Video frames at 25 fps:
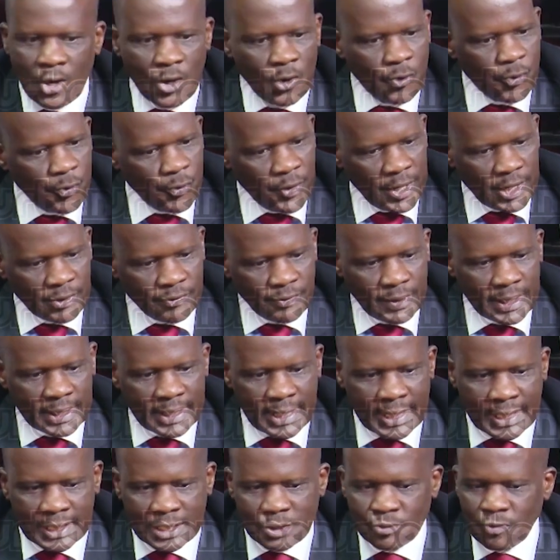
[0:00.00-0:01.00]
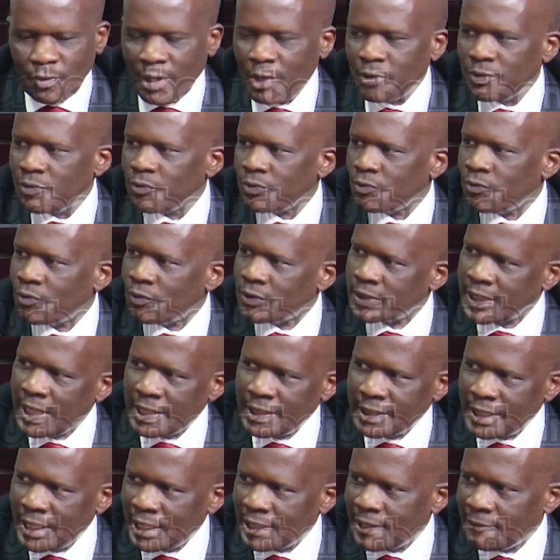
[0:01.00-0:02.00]
We went to the next one, it was
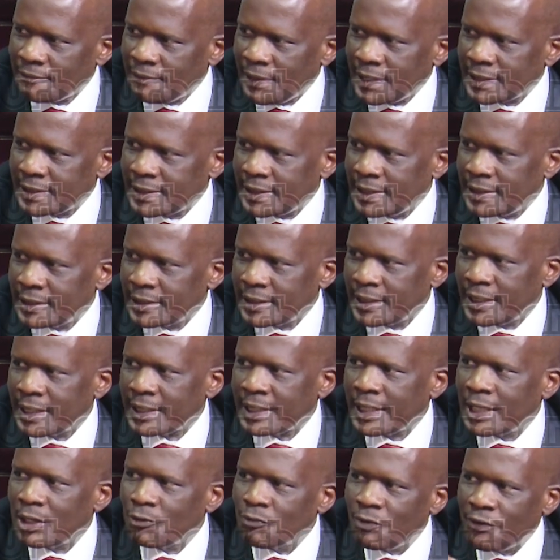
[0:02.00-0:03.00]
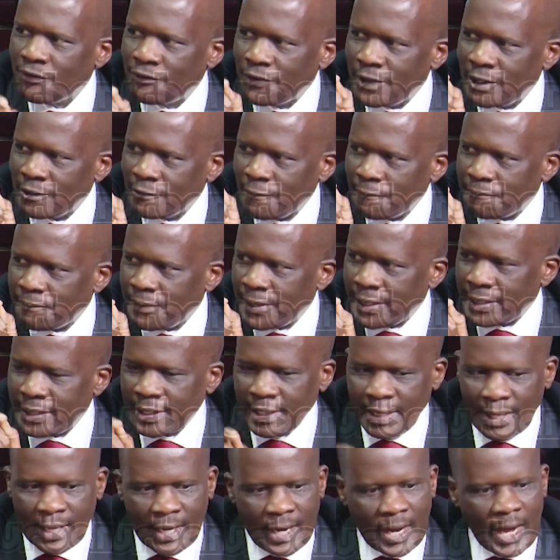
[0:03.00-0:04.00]
at 30%. Again, we failed to
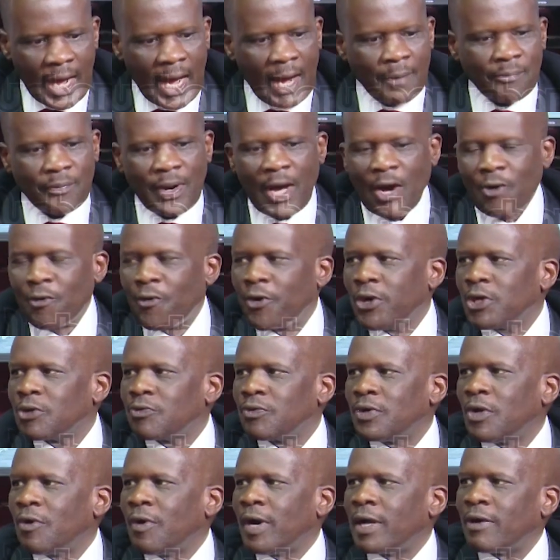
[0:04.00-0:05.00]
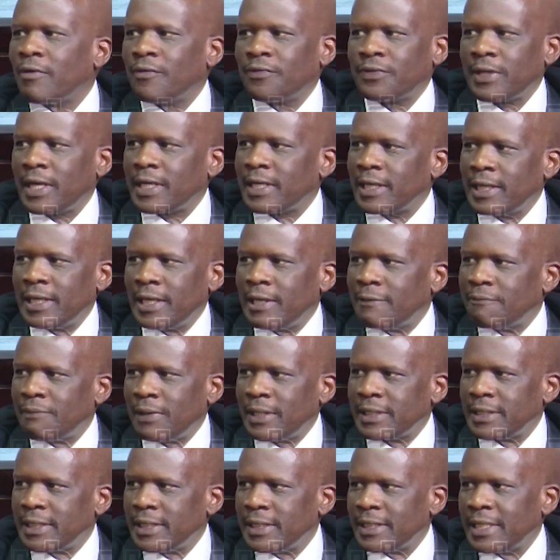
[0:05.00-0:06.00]
pay. I'm now going to the one of
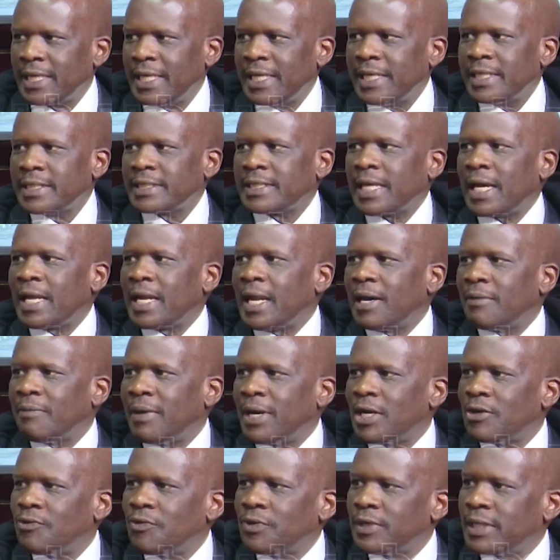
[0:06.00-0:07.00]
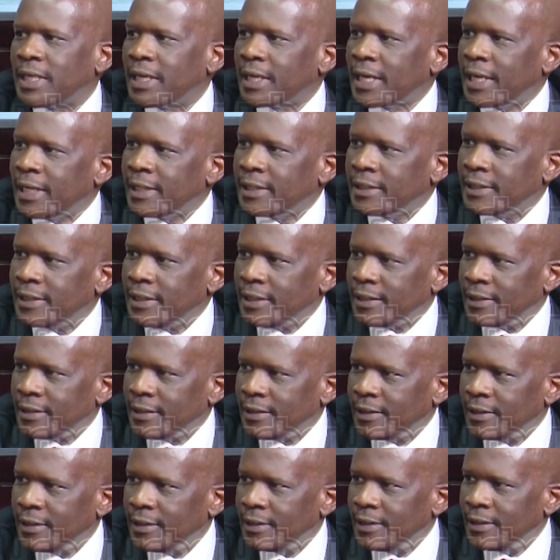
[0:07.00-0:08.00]
38%. Son, am I doing the right thing?
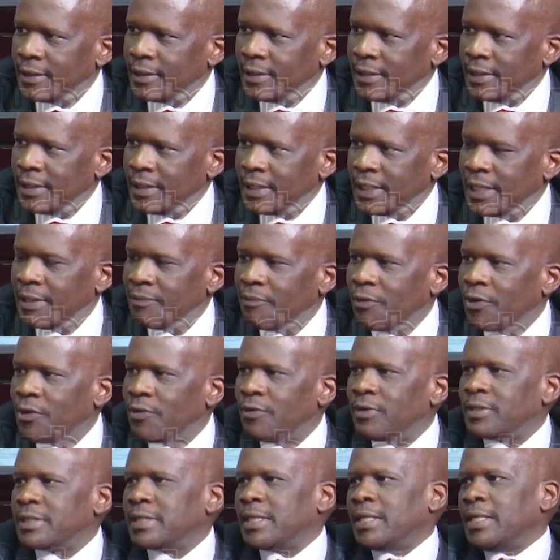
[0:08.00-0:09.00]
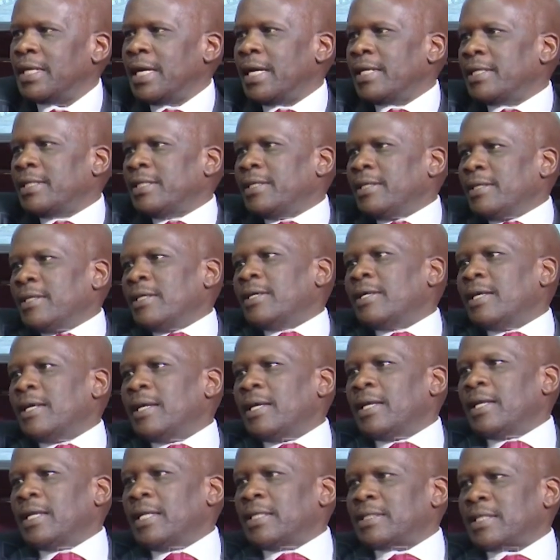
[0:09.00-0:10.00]
The boy will say, Daddy,
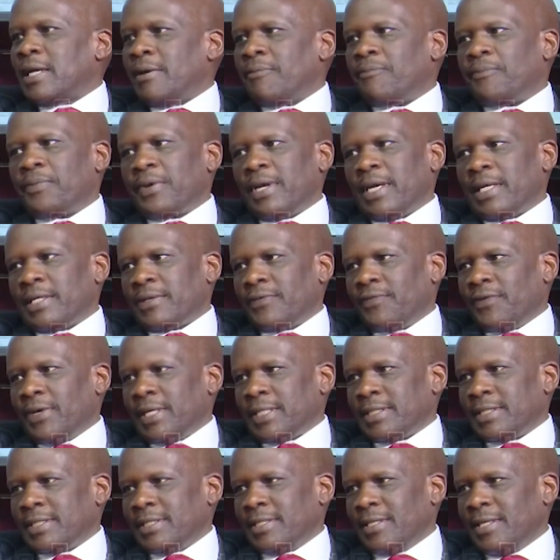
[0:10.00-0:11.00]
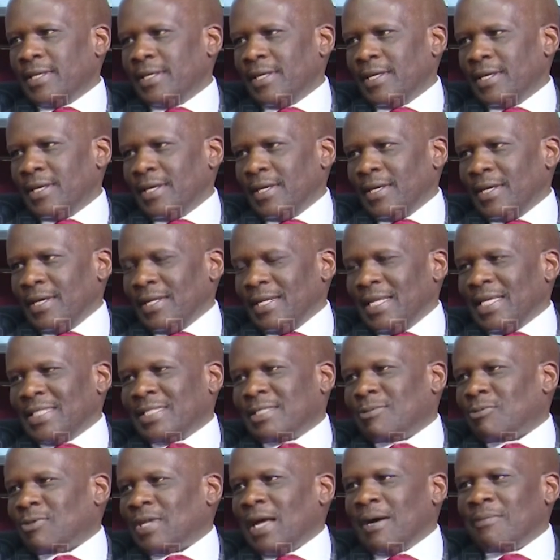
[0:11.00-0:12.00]
let's have prayers first. There's
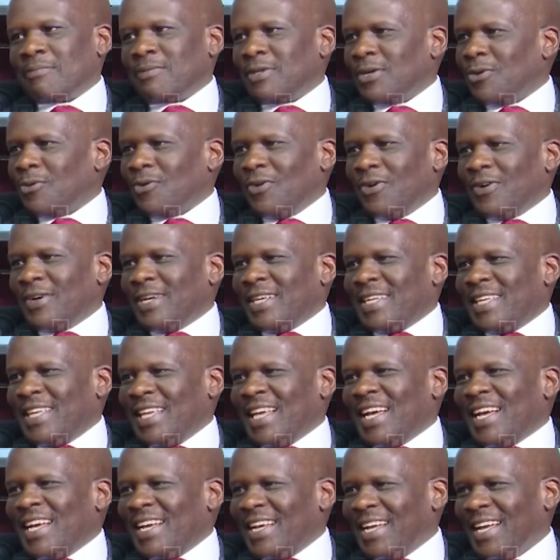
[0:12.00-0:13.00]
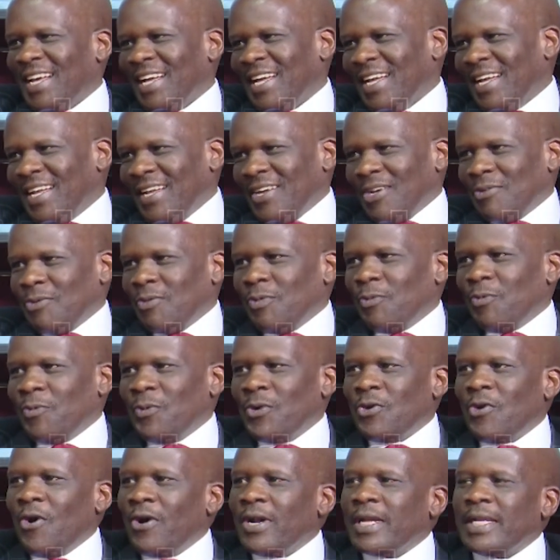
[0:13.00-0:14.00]
something wrong here. we,
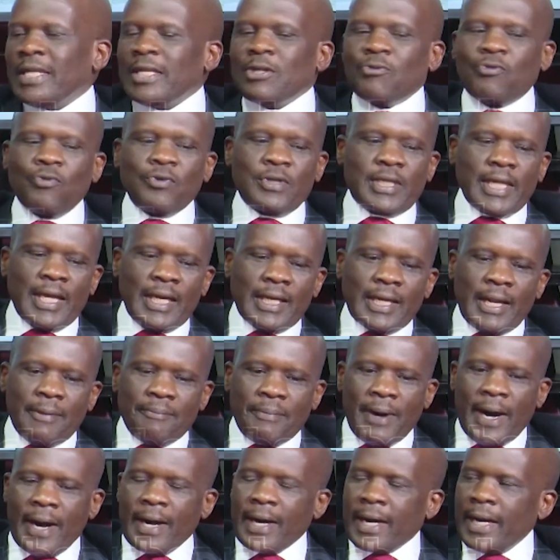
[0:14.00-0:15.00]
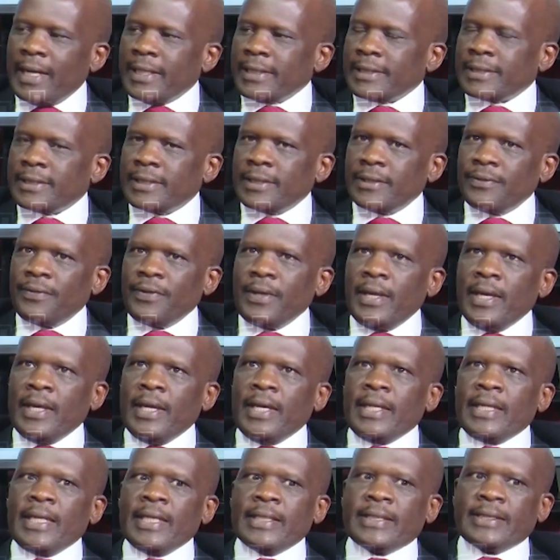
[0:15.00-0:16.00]
we don't need to tell the bankers.
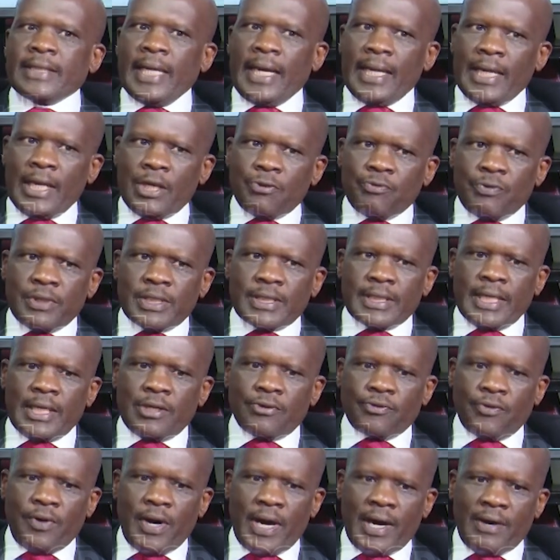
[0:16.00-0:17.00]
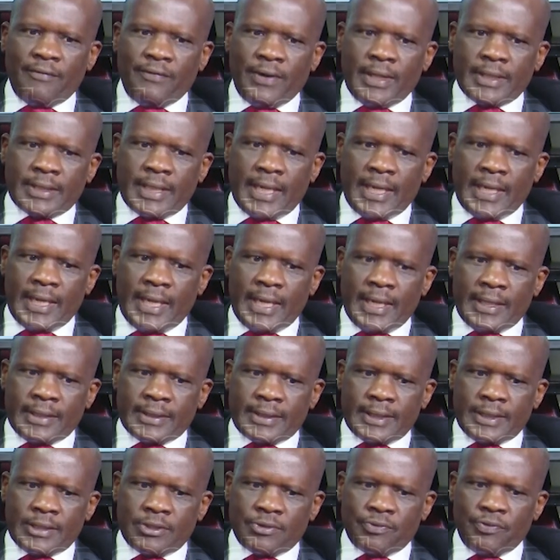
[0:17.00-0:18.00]
Mm. The challenge we tend to have as
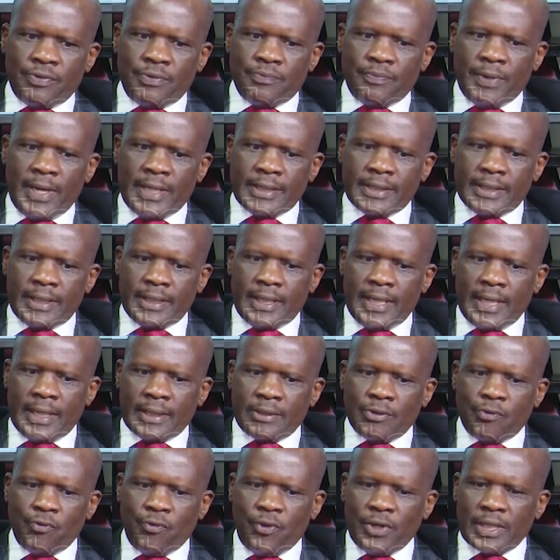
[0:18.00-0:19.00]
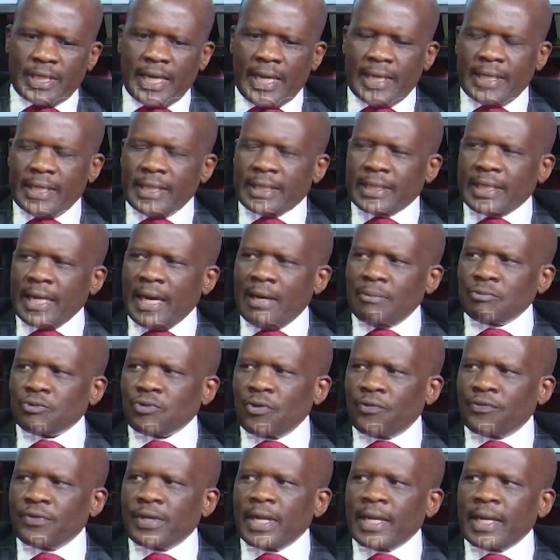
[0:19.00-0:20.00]
adults is to imagine that what are the terms
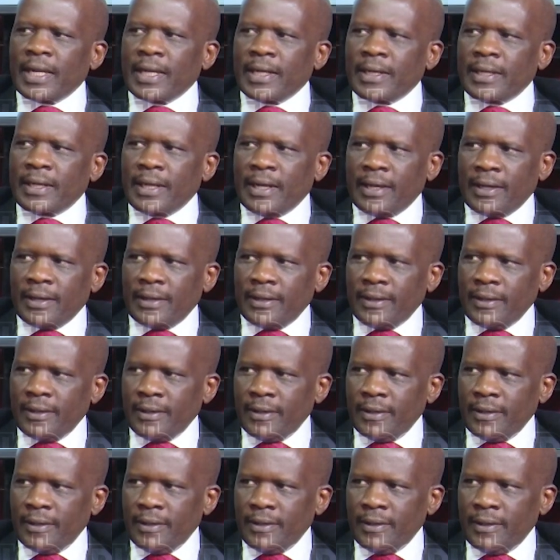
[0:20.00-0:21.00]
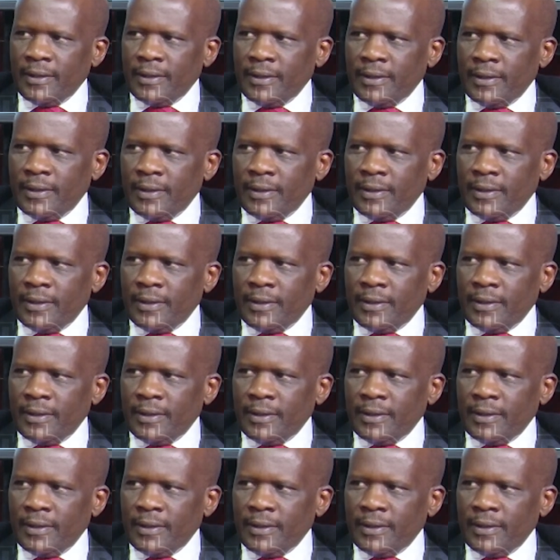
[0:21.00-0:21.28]
of the lender? Mm.